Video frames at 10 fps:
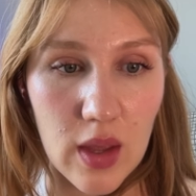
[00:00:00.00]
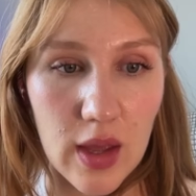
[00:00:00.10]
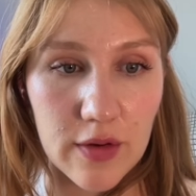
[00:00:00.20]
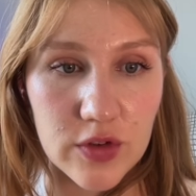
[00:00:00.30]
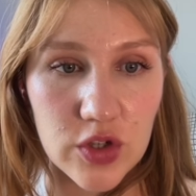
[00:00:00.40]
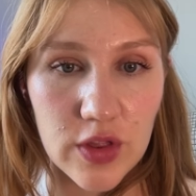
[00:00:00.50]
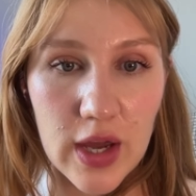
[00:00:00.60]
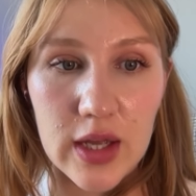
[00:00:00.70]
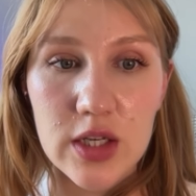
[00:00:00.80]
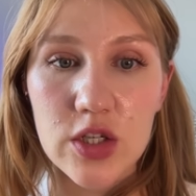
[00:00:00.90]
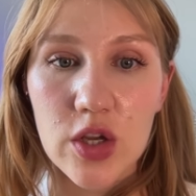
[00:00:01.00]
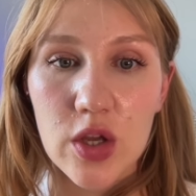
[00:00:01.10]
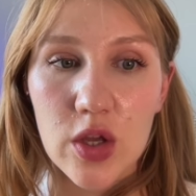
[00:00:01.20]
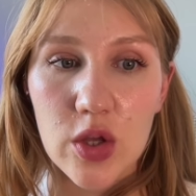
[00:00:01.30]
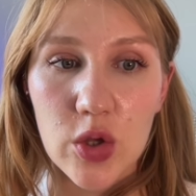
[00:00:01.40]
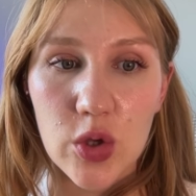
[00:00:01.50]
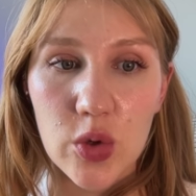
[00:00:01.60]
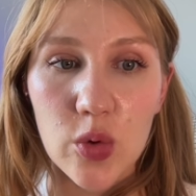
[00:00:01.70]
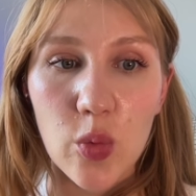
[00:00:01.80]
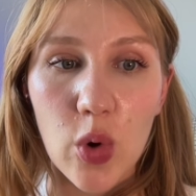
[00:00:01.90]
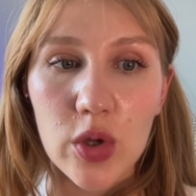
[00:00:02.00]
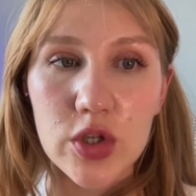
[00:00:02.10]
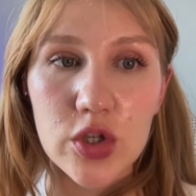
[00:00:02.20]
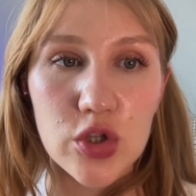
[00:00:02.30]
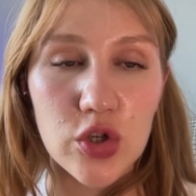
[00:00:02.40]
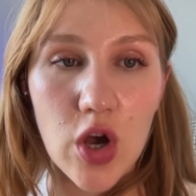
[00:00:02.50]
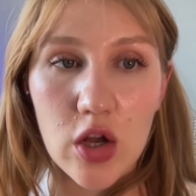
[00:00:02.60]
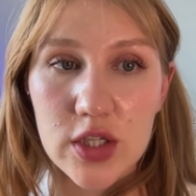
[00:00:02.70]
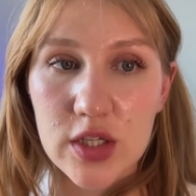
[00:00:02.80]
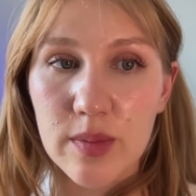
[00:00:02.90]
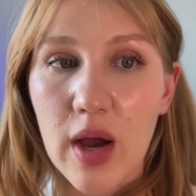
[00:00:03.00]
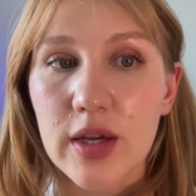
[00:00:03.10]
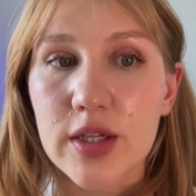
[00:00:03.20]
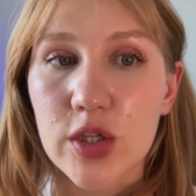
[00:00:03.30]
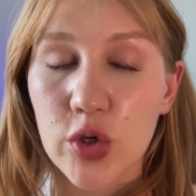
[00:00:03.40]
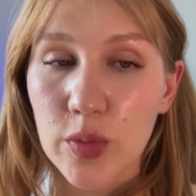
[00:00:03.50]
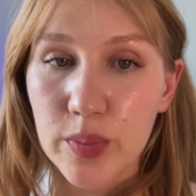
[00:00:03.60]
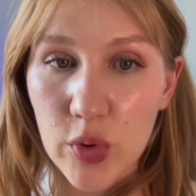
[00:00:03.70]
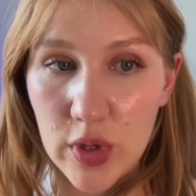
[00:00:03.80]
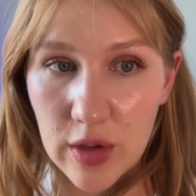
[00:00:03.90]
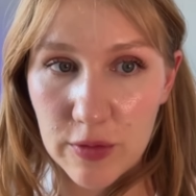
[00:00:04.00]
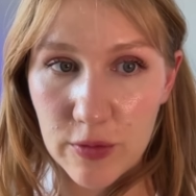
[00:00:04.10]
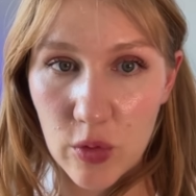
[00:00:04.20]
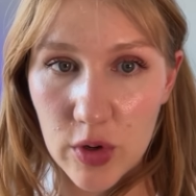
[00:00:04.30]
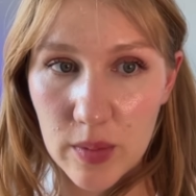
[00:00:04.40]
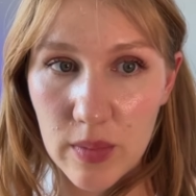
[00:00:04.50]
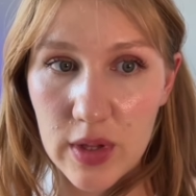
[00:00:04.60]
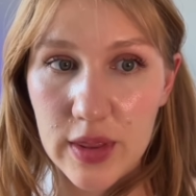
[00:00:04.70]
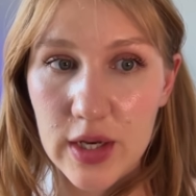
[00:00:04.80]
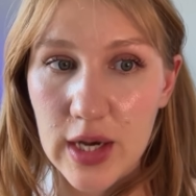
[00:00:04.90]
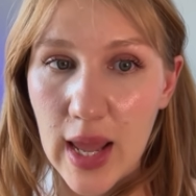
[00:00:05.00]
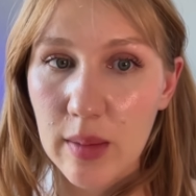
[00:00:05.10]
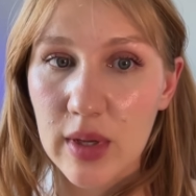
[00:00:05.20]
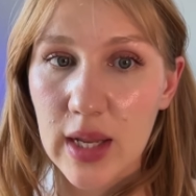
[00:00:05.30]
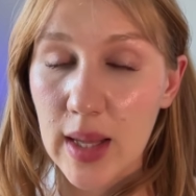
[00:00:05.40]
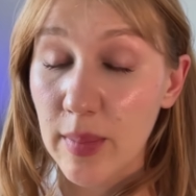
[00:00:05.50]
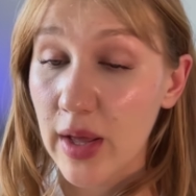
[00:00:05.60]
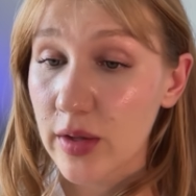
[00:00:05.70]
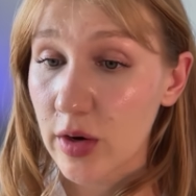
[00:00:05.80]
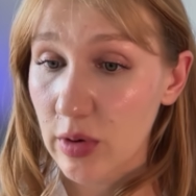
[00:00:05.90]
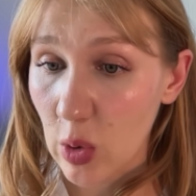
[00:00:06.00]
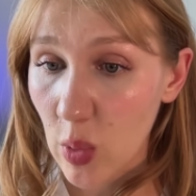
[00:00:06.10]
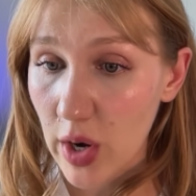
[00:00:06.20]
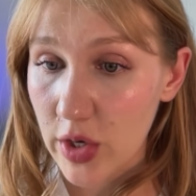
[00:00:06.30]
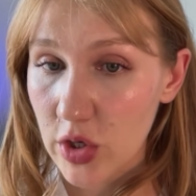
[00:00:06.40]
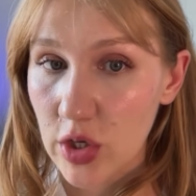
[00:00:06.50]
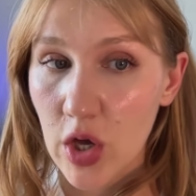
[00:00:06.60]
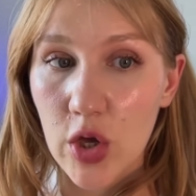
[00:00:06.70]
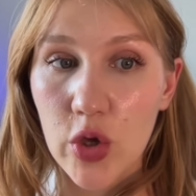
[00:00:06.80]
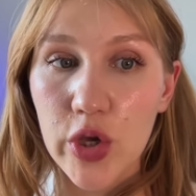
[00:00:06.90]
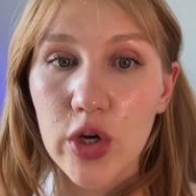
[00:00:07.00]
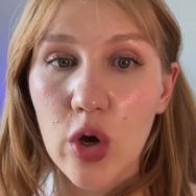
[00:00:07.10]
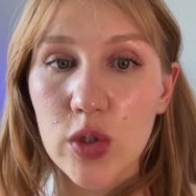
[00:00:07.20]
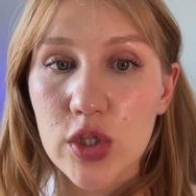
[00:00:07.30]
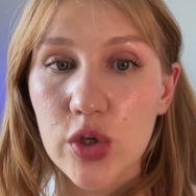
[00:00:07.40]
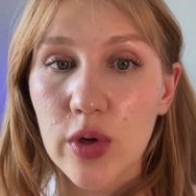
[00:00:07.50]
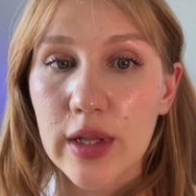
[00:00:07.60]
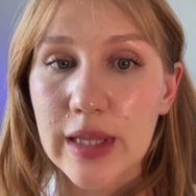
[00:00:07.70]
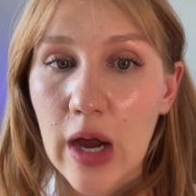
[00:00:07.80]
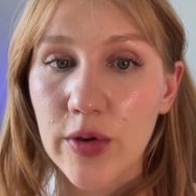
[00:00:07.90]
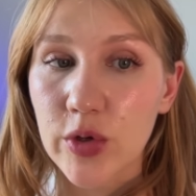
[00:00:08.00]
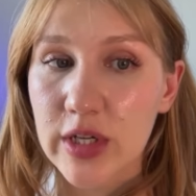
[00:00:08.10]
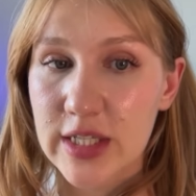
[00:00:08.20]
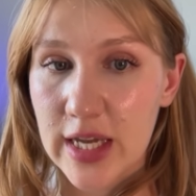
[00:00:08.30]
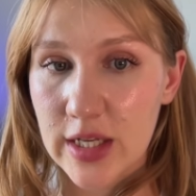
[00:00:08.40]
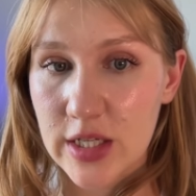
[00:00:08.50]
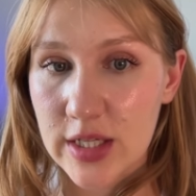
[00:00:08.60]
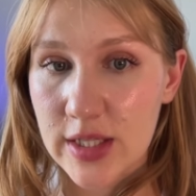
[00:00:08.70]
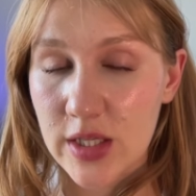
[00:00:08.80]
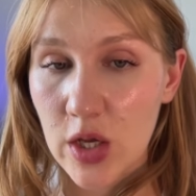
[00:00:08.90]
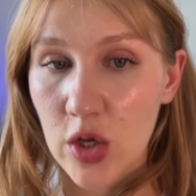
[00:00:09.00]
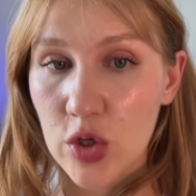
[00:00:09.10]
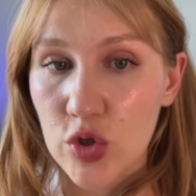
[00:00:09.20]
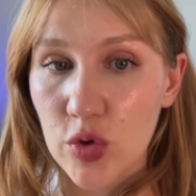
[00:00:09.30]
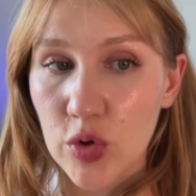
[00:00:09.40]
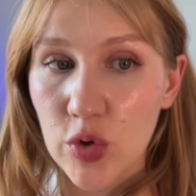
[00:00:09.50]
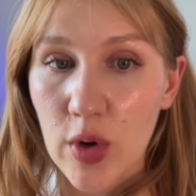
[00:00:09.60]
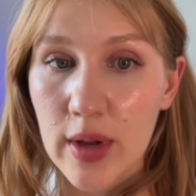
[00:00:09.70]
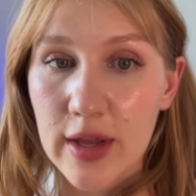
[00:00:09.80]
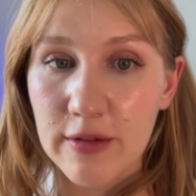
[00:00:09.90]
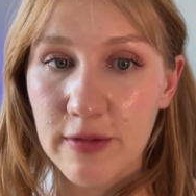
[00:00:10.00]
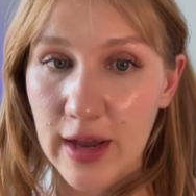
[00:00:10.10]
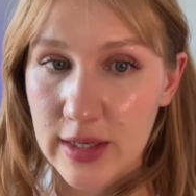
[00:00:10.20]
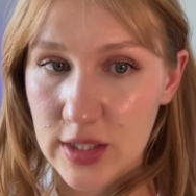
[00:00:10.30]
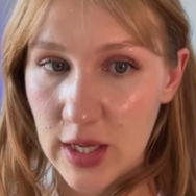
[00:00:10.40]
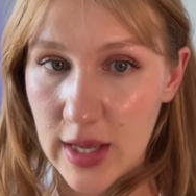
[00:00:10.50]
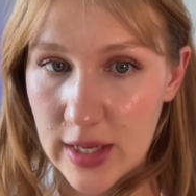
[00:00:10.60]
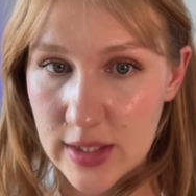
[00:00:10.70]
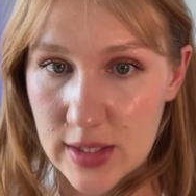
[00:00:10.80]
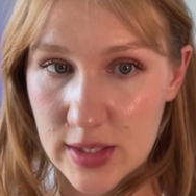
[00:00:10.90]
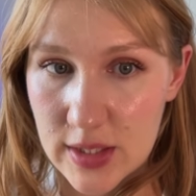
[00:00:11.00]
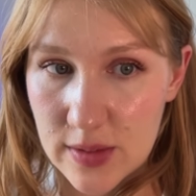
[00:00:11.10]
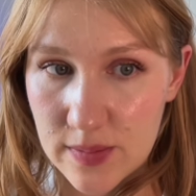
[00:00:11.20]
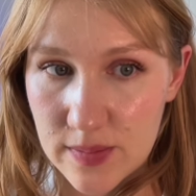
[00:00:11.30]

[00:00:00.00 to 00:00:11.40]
After that, you want to customize your booking form. The name and email are required. You can also allow your attendees to invite guests.